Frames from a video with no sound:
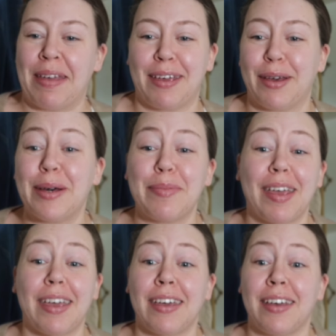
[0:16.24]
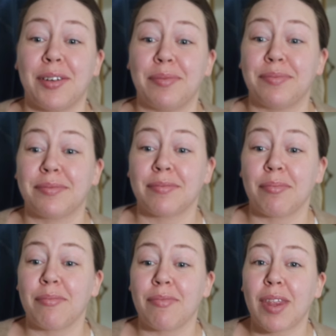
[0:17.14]
makeup in
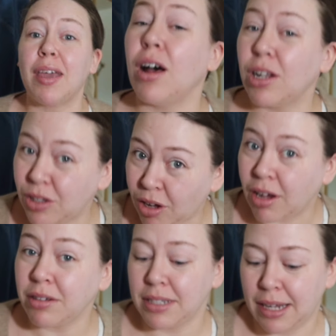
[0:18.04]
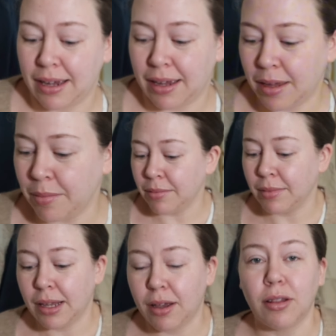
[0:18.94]
a long time.
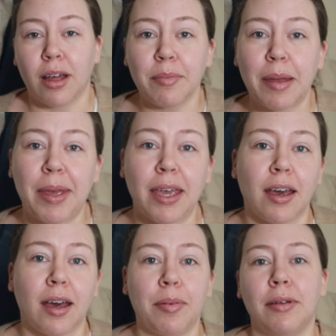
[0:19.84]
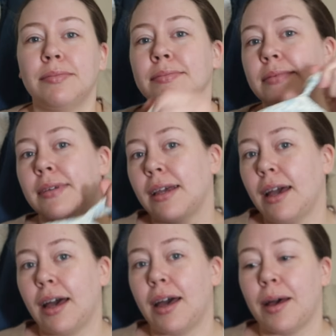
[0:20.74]
A lot of my makeup
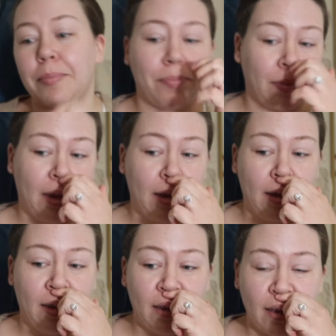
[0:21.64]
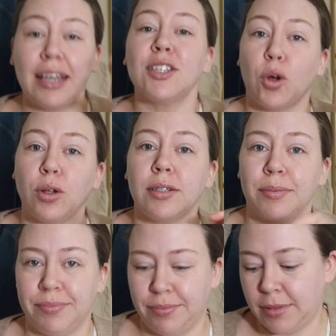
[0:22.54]
um, is old.
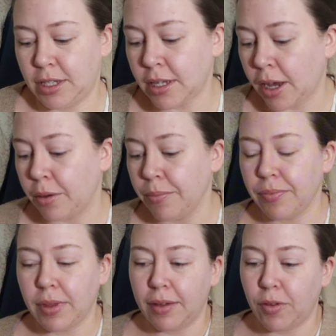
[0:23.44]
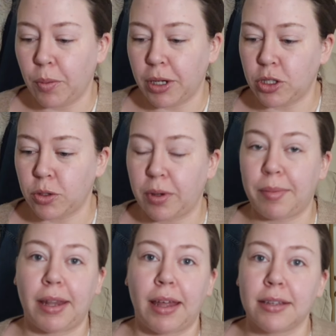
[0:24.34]
So, if you watched one of
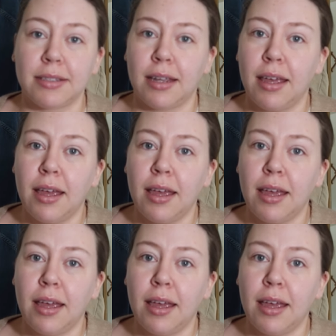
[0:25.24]
my last